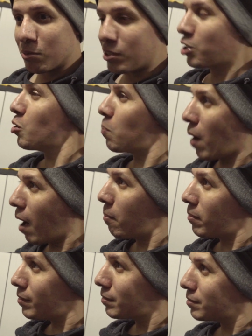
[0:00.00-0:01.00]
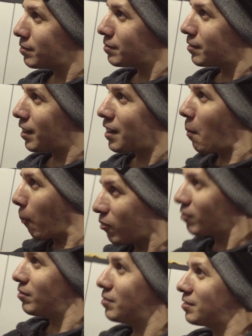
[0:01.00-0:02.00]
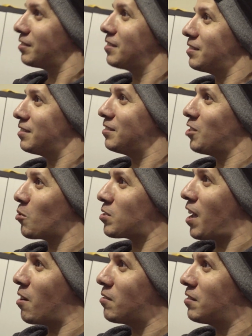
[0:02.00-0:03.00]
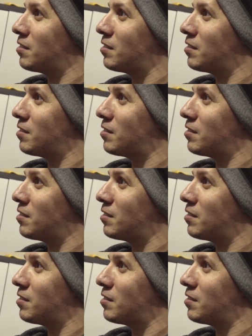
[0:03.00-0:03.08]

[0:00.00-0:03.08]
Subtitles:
Did you pop and then no sound?